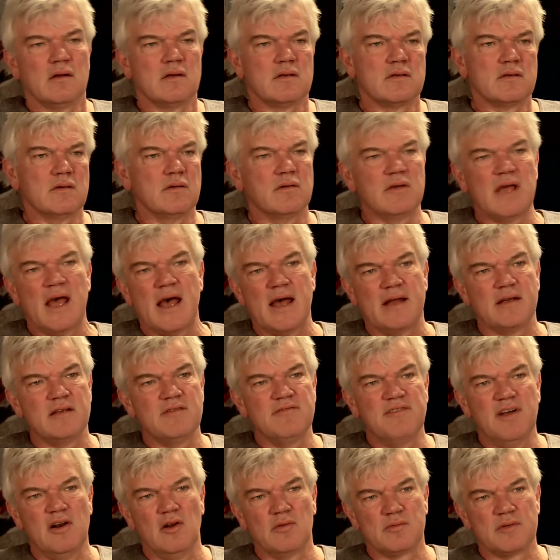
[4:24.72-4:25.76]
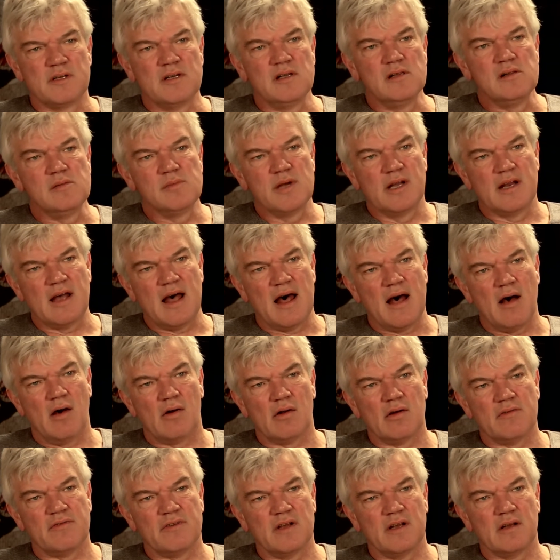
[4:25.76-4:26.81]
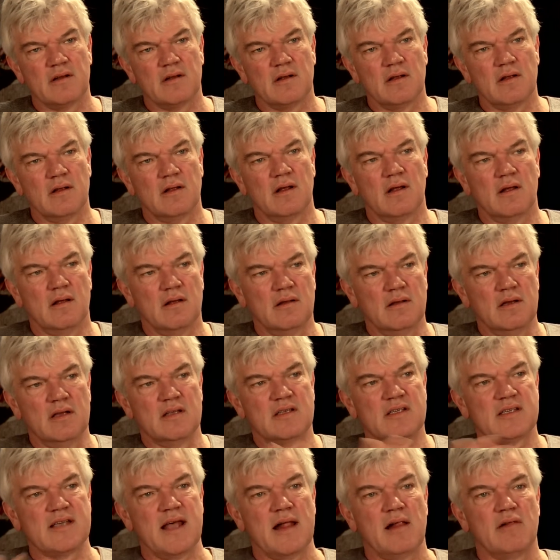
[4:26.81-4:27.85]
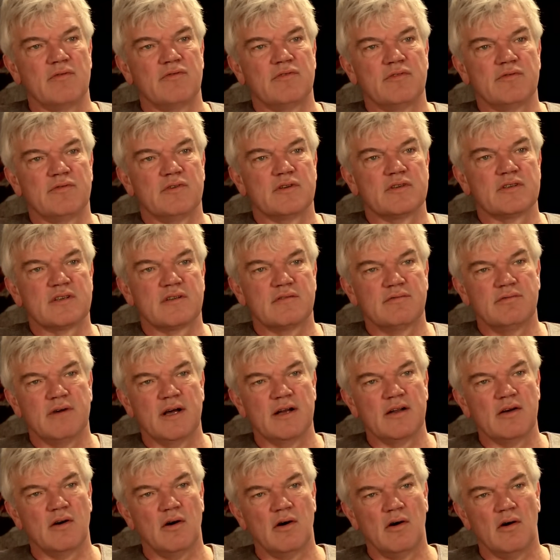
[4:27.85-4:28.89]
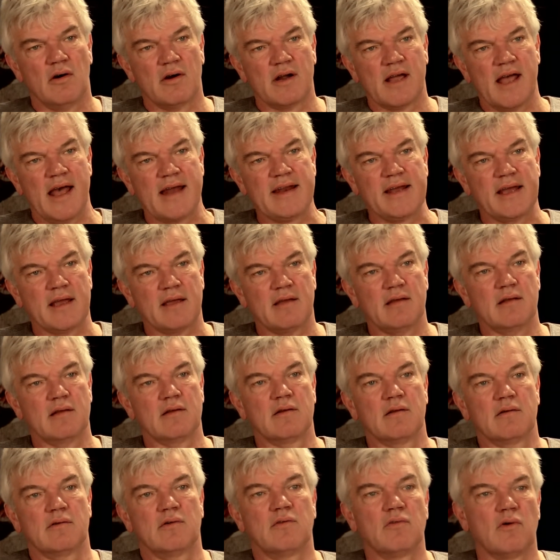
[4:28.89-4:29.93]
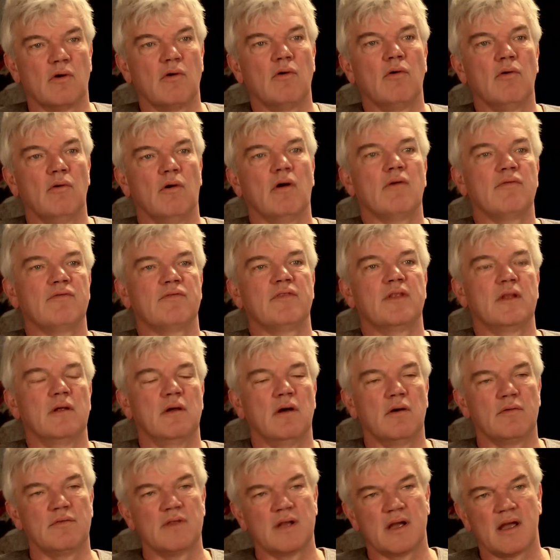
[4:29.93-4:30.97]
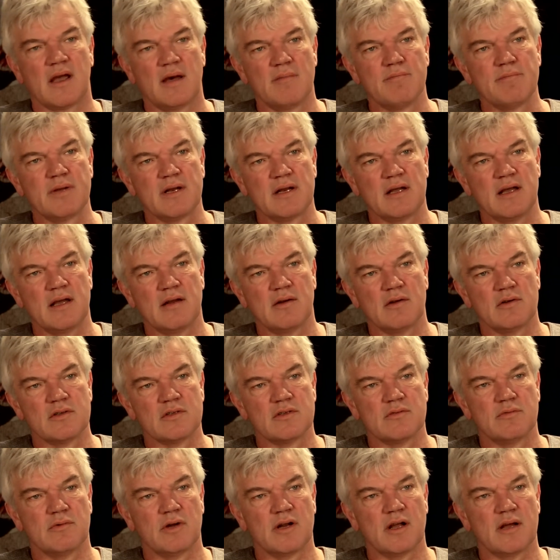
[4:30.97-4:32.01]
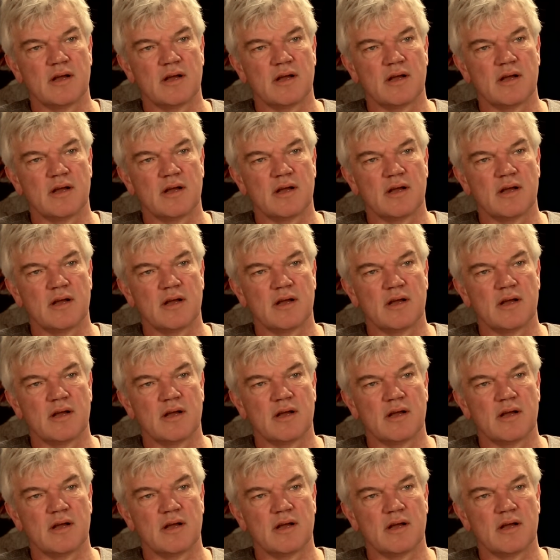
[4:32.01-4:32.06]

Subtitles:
so yeah, it developed a little bit out of it itself. It was quite an organic grow of the company and also what